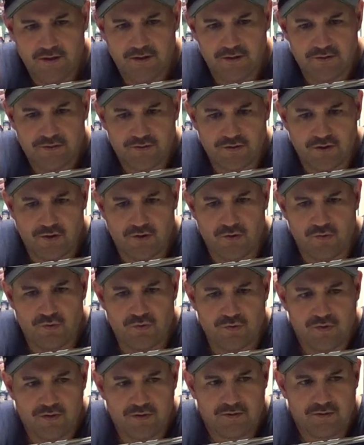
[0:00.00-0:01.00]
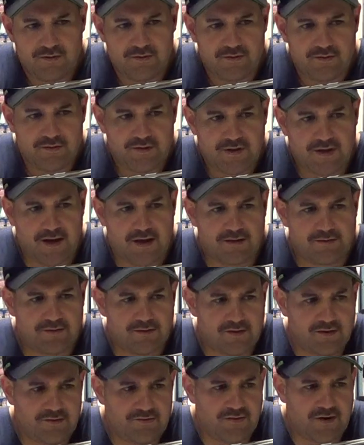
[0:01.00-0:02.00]
So
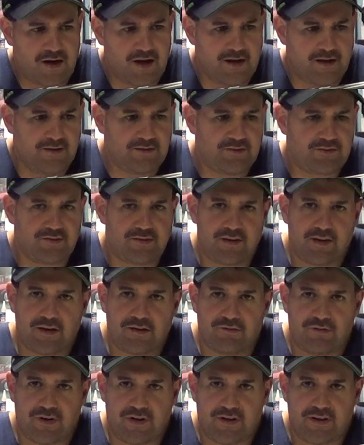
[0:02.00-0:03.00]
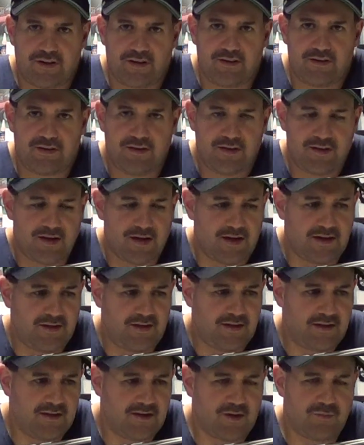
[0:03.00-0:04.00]
Castle advised to get rid of the
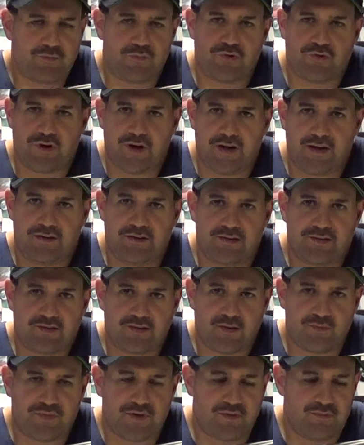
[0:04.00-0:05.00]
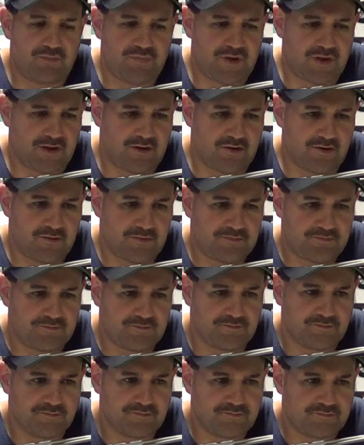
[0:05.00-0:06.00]
90 and upgrade to something bigger.
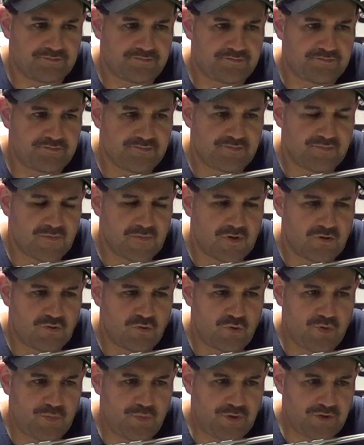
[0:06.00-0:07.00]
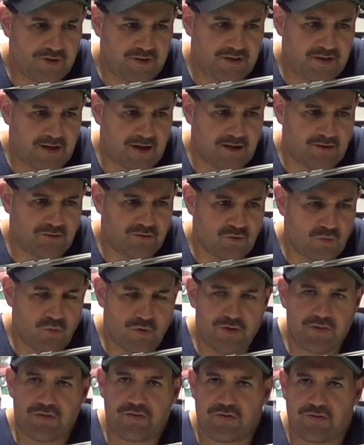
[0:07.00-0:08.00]
So we put the Castle
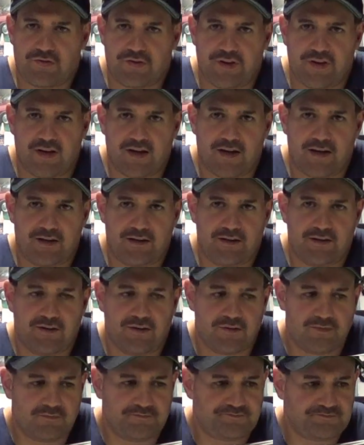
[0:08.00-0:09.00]
130 on here,